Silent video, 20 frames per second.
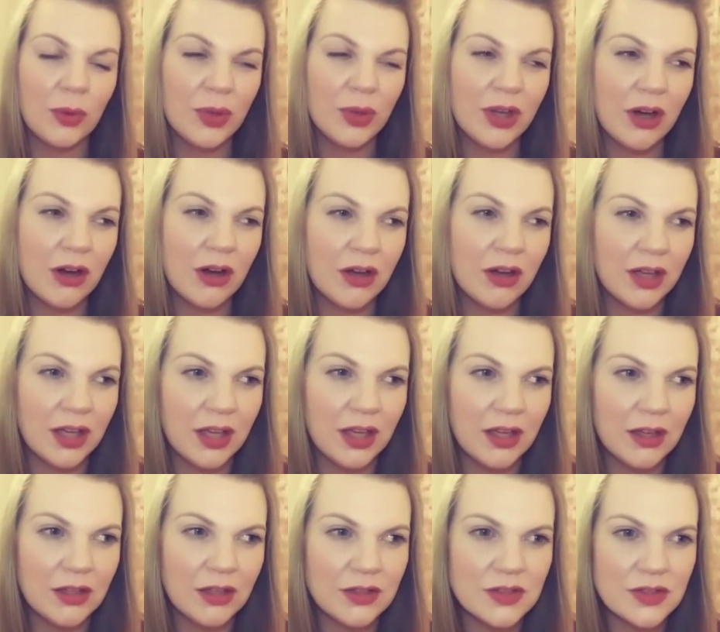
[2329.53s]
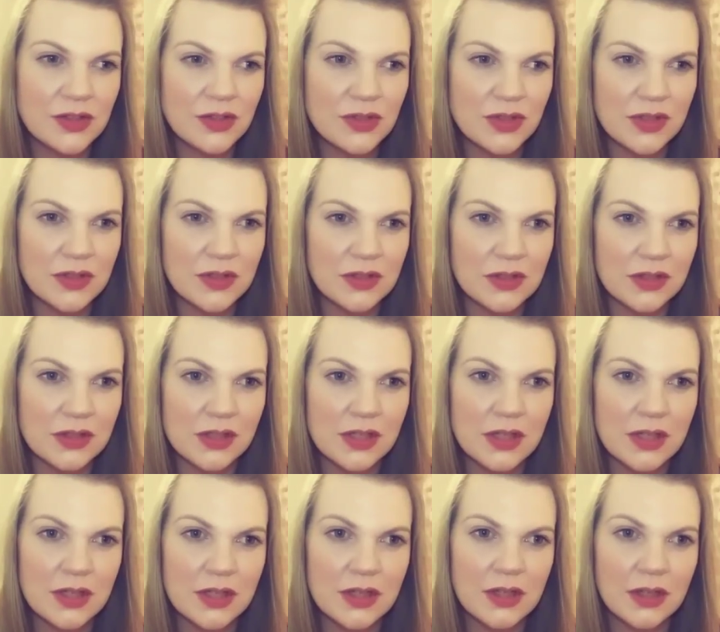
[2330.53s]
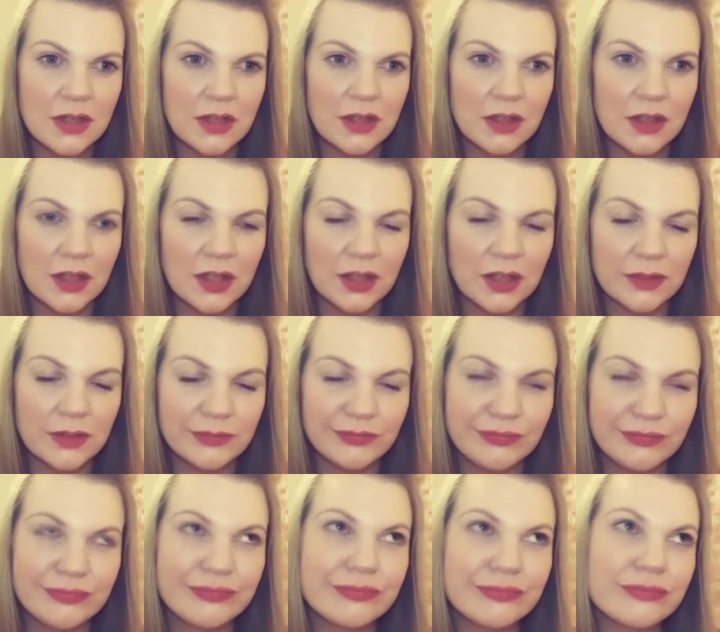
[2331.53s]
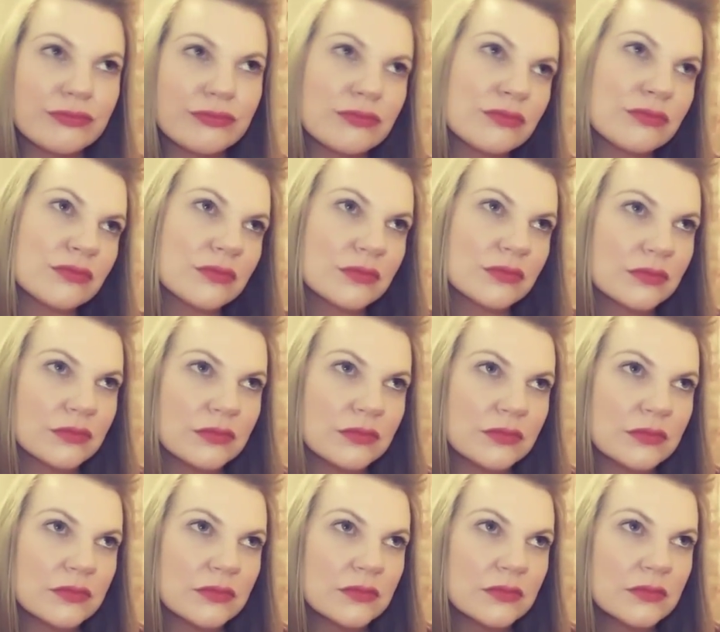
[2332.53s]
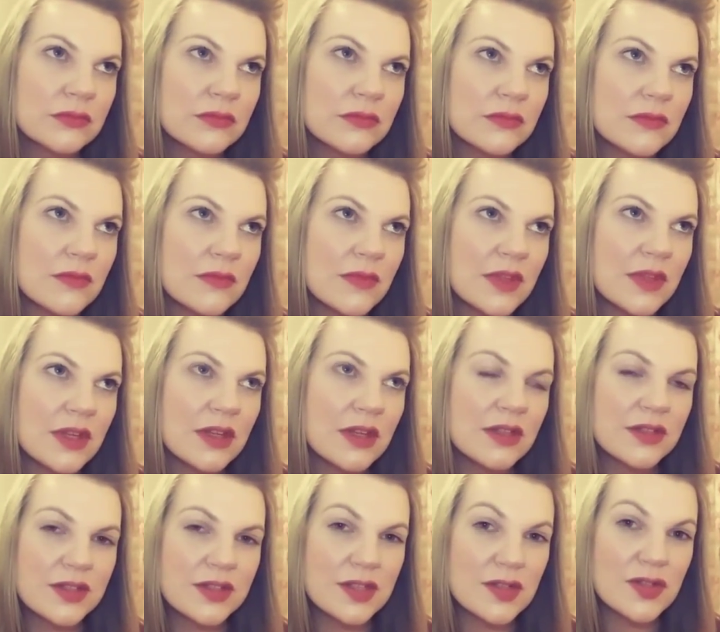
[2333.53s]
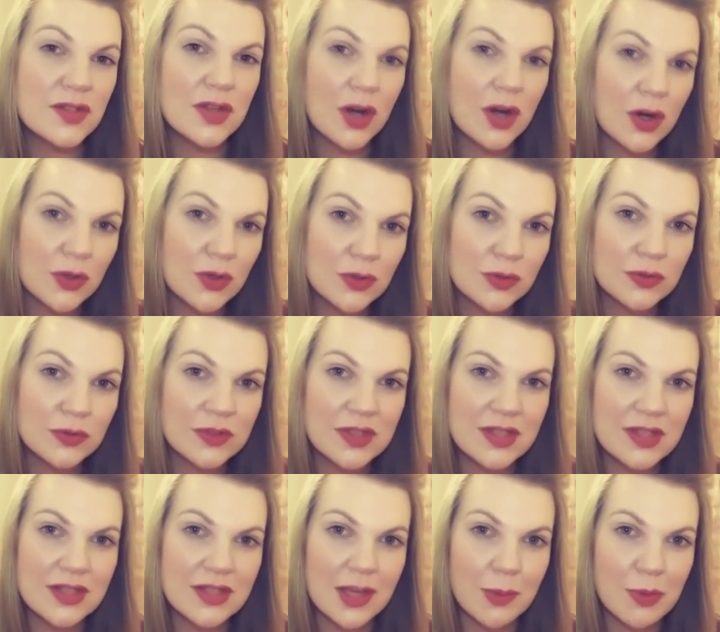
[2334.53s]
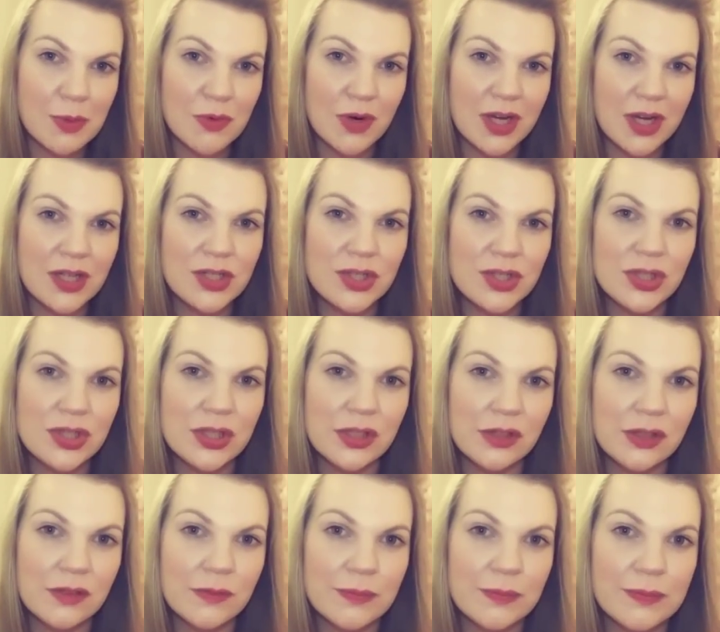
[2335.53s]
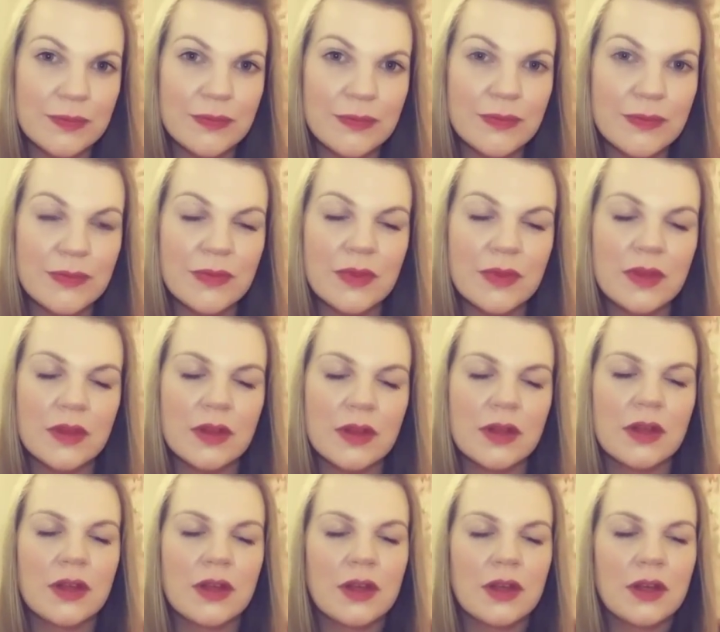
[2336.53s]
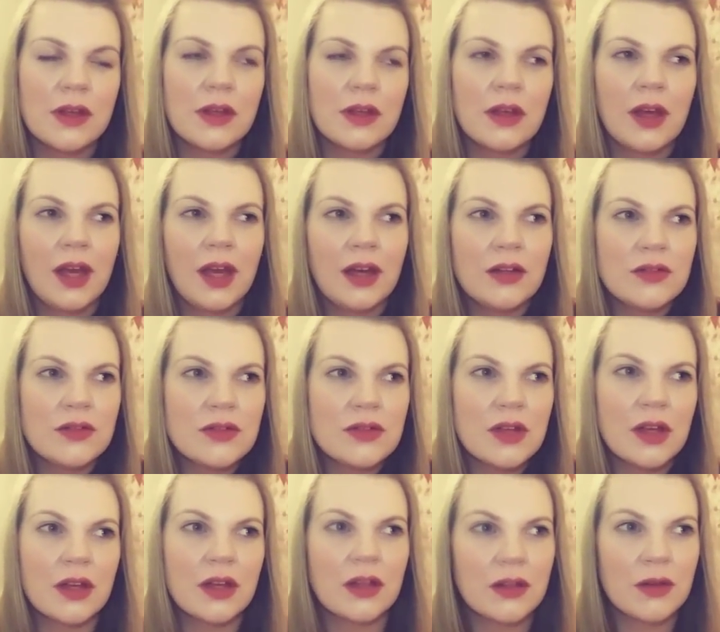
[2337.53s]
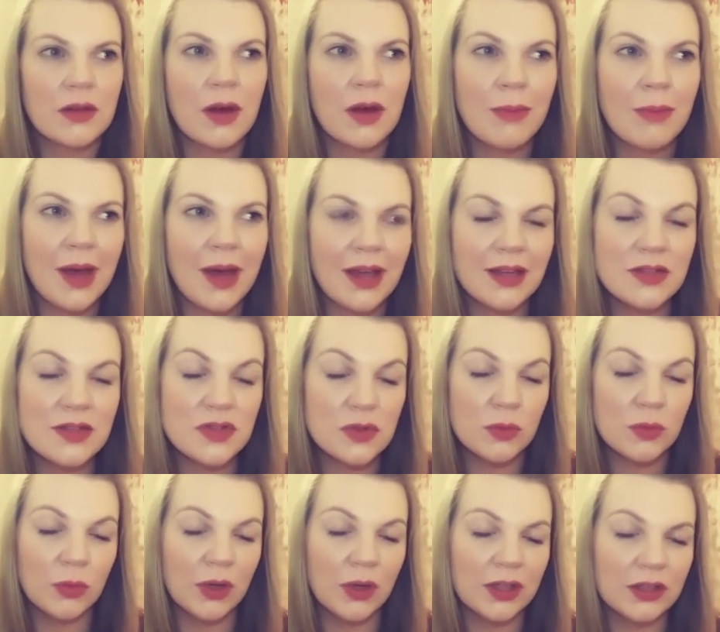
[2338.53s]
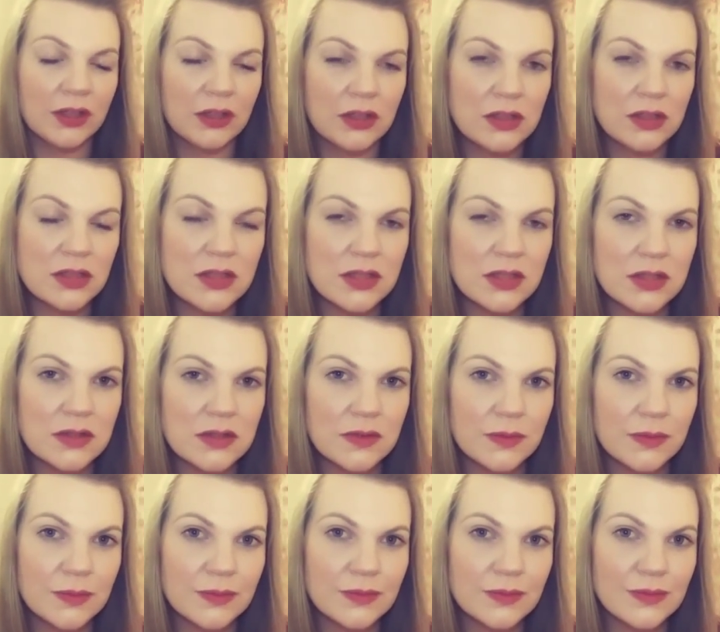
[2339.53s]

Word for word: dissolve the separation and come back into oneness. So it's not that we're imperfect, we decided to come here